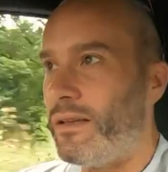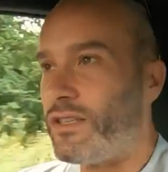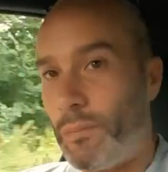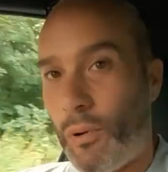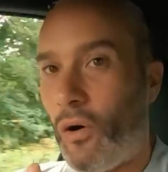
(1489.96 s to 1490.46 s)

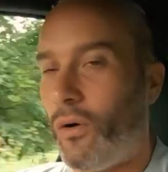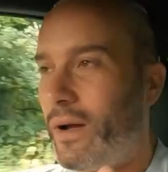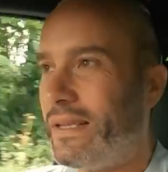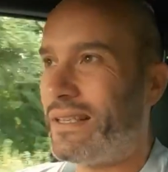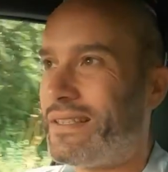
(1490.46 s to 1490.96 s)

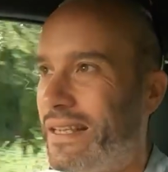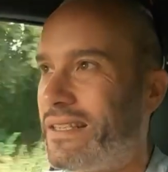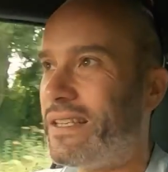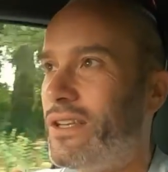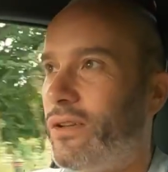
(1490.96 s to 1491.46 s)
support, in the
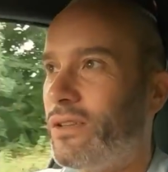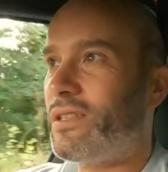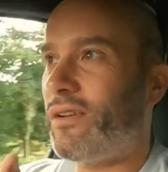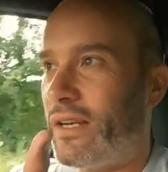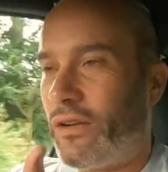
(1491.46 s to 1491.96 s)
sense that you can
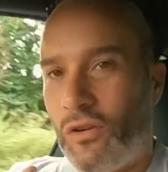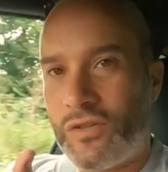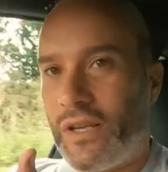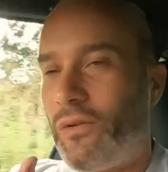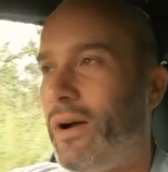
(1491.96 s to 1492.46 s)
slide
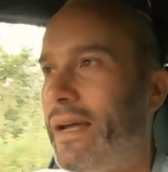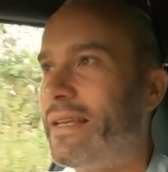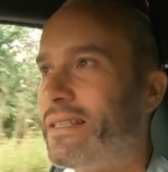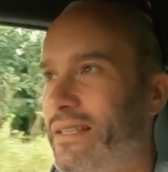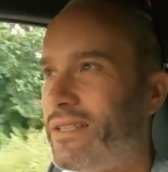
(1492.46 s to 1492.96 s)
across it quite
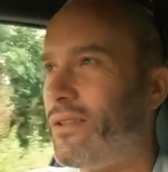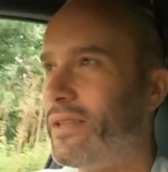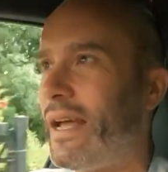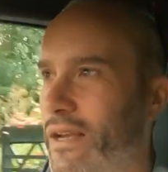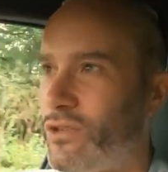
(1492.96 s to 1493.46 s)
easy. So
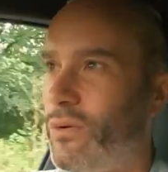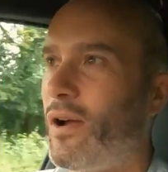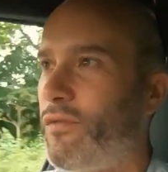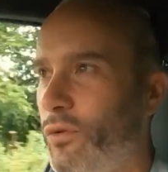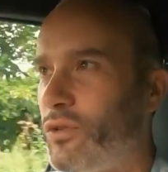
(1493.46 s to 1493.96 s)
the actual
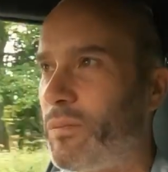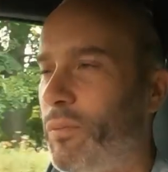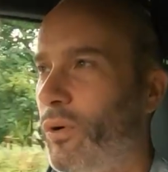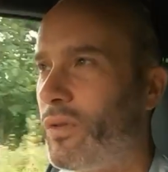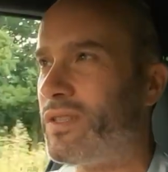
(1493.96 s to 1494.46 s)
overall
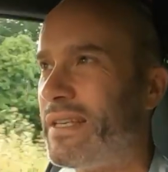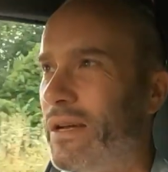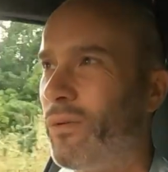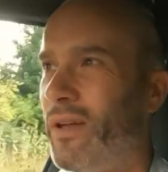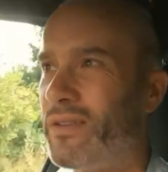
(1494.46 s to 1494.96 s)
support of the
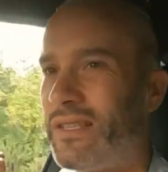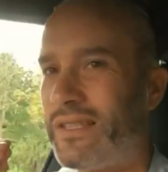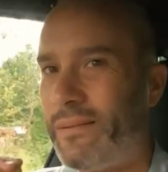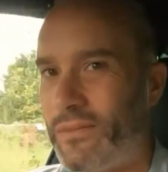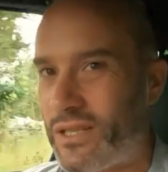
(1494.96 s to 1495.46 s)
seat, although it's the
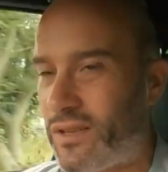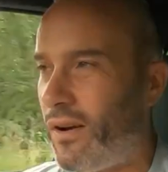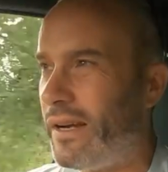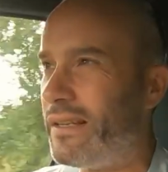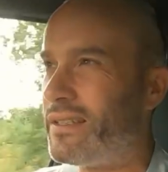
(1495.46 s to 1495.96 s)
same
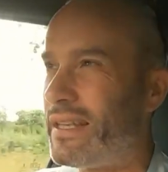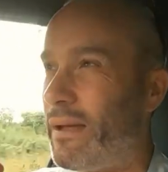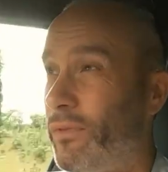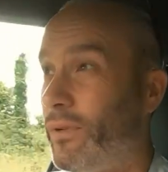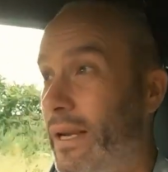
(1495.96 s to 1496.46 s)
design as the
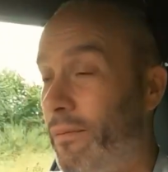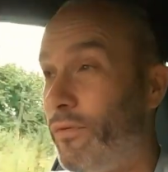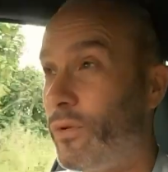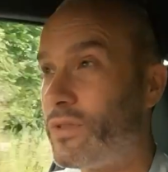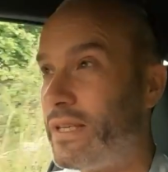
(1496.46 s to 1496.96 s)
M3 and
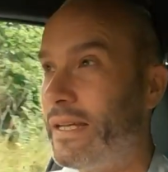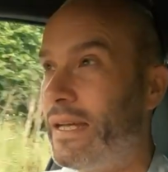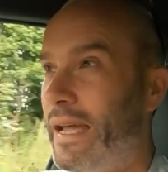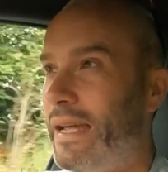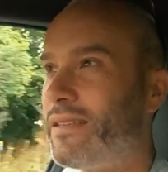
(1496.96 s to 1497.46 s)
M4 seat,
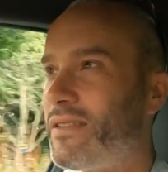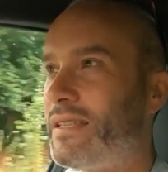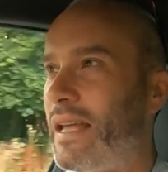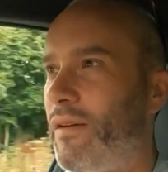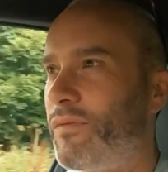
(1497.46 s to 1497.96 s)
it
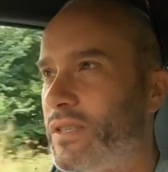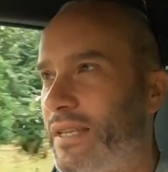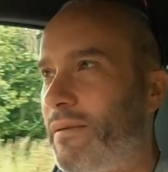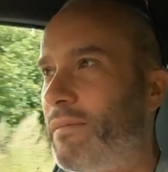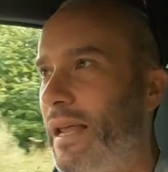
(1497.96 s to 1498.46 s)
doesn't have the
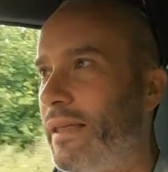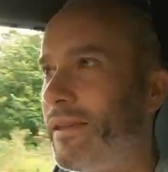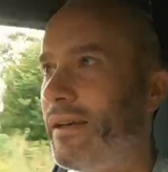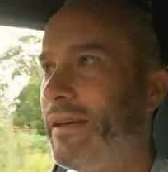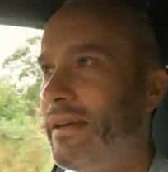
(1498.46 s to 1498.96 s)
same
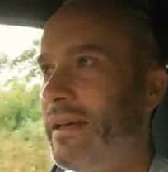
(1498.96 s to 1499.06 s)
leather,